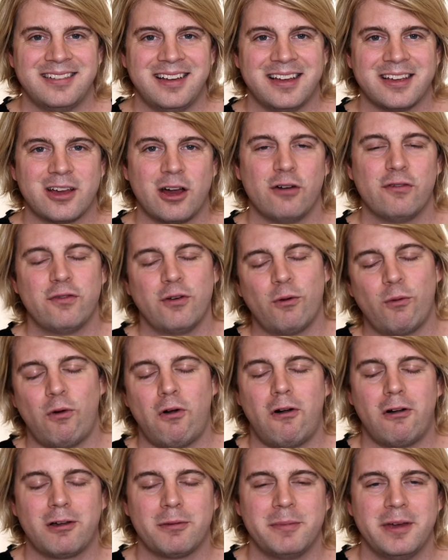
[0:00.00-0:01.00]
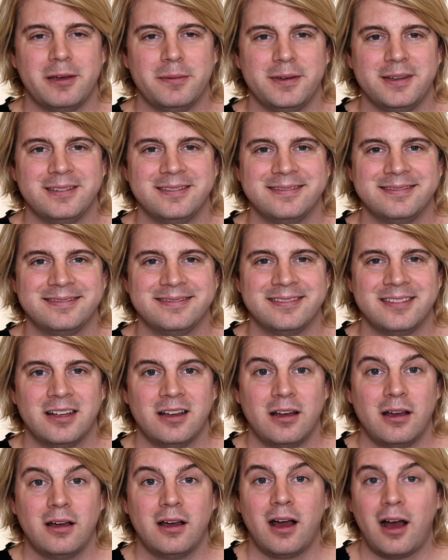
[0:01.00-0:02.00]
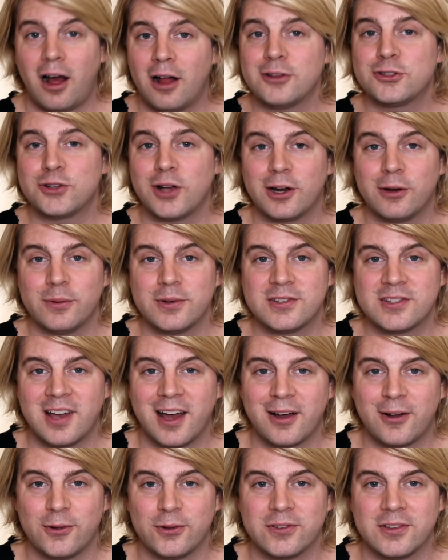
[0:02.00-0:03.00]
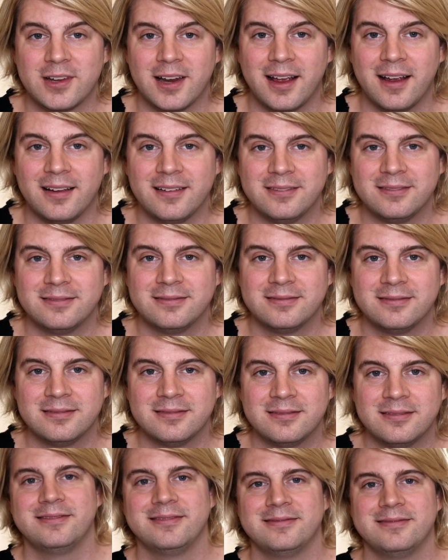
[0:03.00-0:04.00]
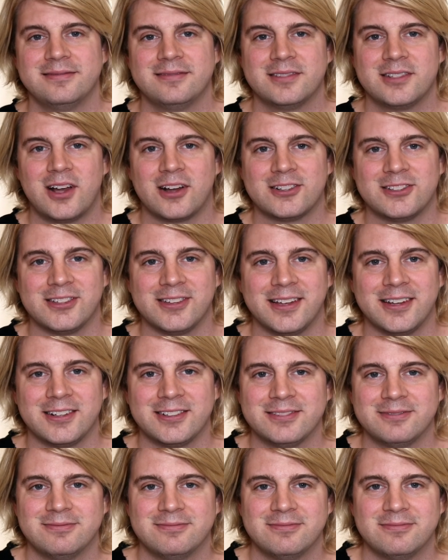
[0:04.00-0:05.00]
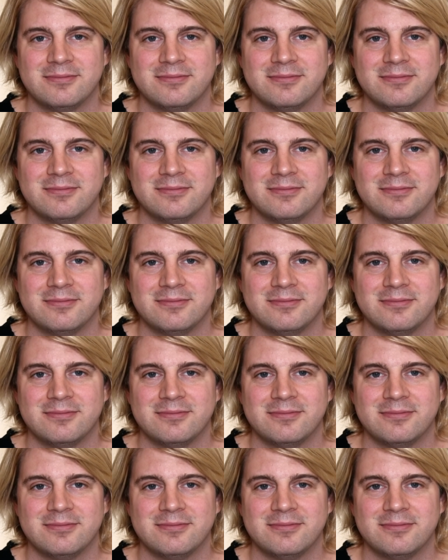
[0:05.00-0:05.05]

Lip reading: And go for a walk, maybe. I'll try to recycle today. Talk to you later.